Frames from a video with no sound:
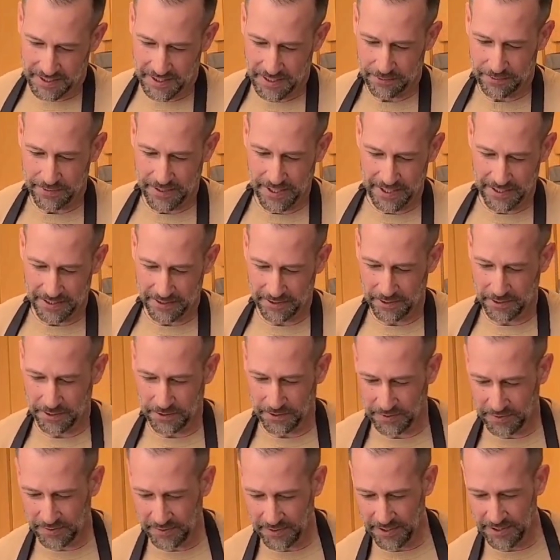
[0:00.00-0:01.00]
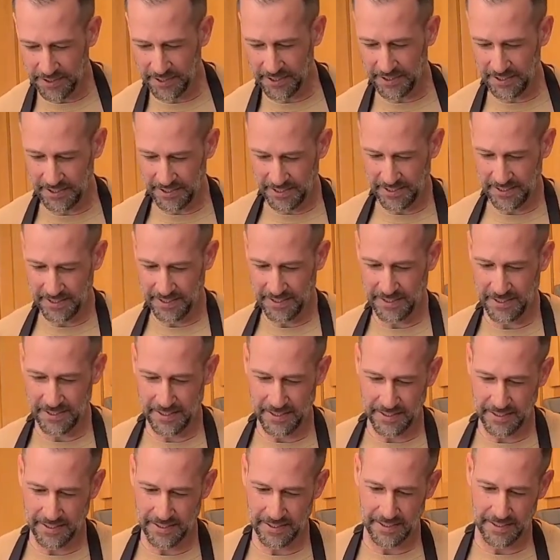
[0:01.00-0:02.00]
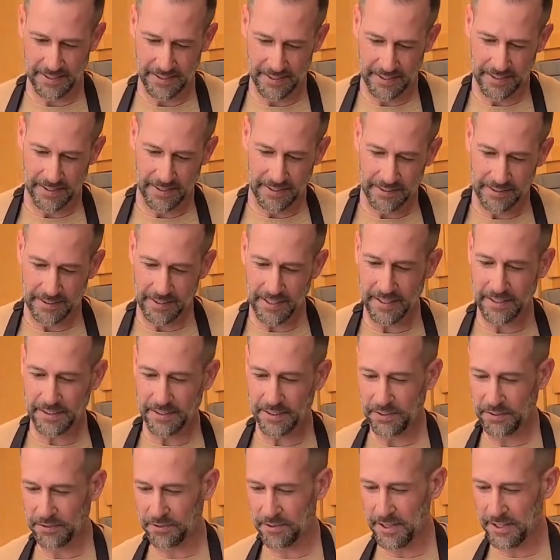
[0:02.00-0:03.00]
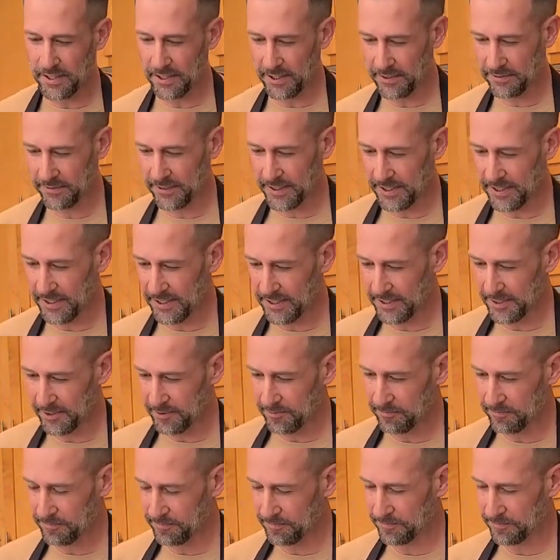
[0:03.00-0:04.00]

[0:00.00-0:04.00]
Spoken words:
Give that a little stir. Take this right off the heat.